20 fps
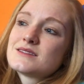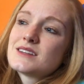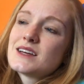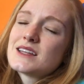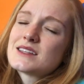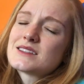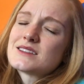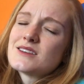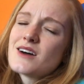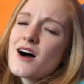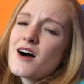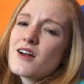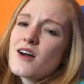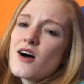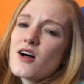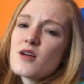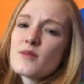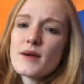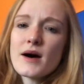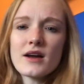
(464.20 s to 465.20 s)
it's not
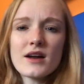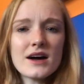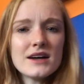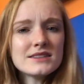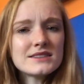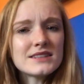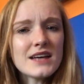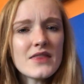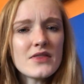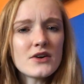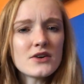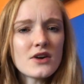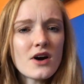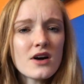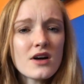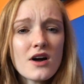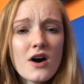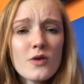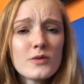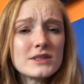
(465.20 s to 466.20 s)
all about us, and they're
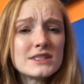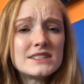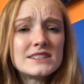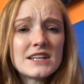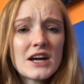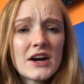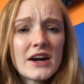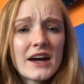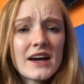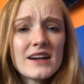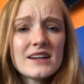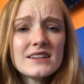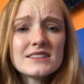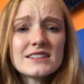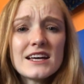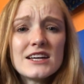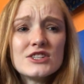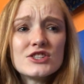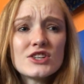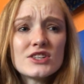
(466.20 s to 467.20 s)
not always staring at
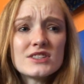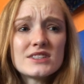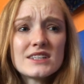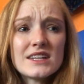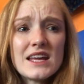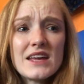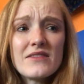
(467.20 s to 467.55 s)
us, and just,